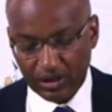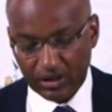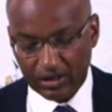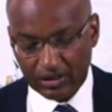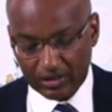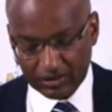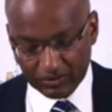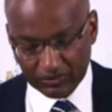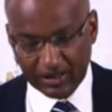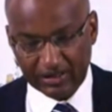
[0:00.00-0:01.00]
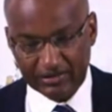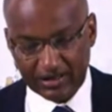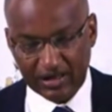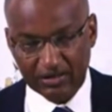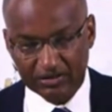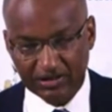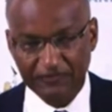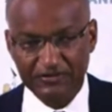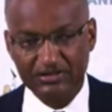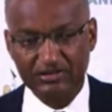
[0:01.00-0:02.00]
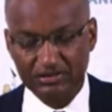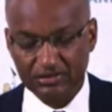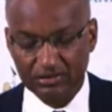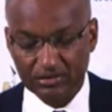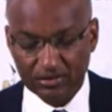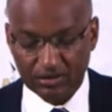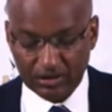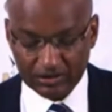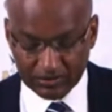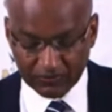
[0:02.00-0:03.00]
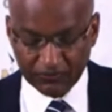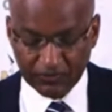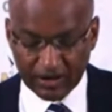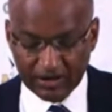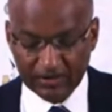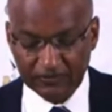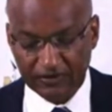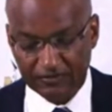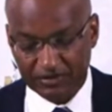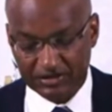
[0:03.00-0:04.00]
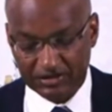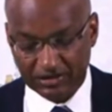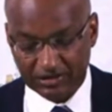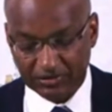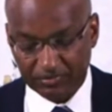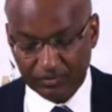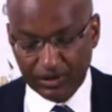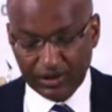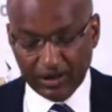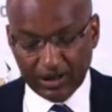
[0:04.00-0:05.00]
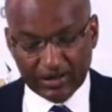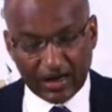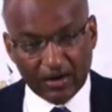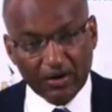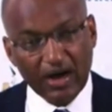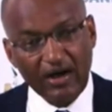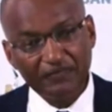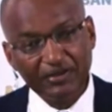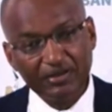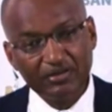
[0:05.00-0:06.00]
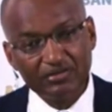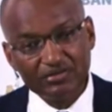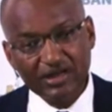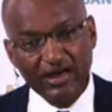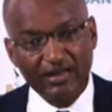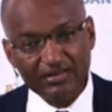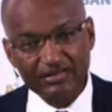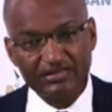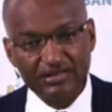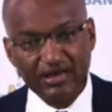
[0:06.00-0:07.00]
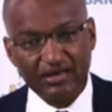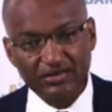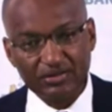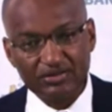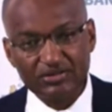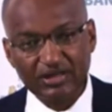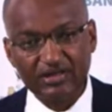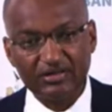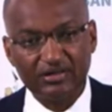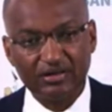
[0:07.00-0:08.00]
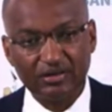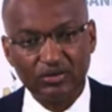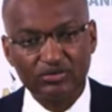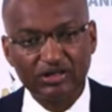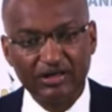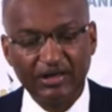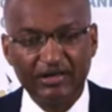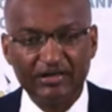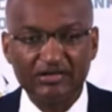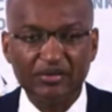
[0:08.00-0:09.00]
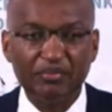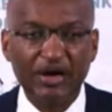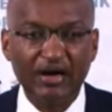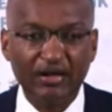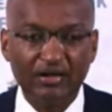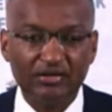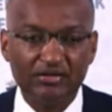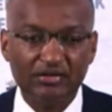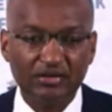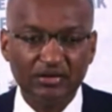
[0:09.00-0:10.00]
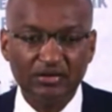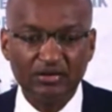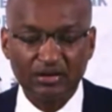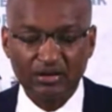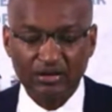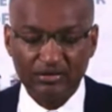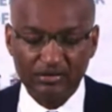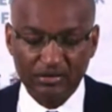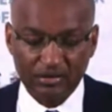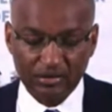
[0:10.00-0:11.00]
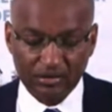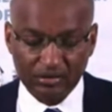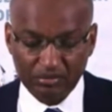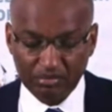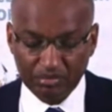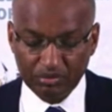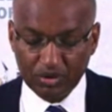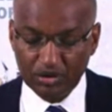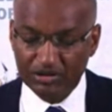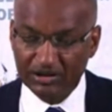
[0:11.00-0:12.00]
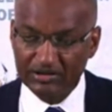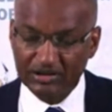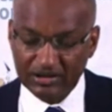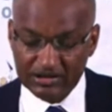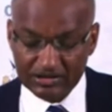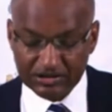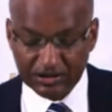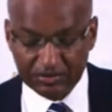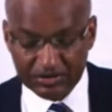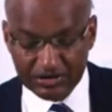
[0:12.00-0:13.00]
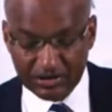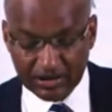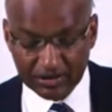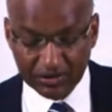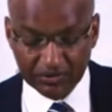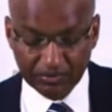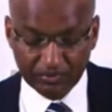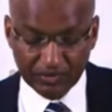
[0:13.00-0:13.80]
current account deficit at around 5%. Now, having done the scenarios and looked again at the mild and moderate and extreme scenario,